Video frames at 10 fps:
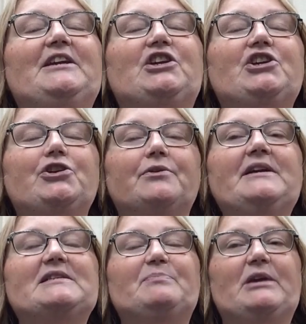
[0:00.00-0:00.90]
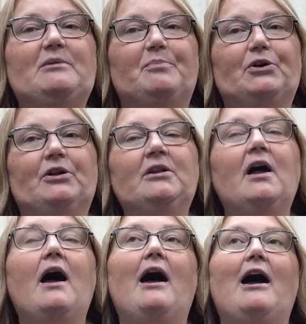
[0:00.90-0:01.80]
curious people
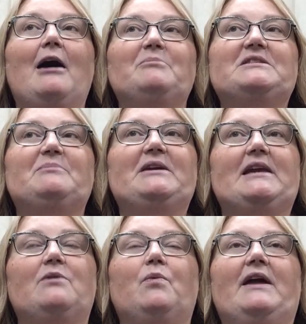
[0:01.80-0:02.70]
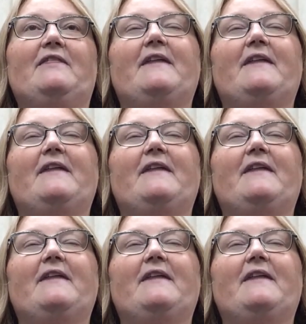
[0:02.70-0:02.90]
um, to begin with.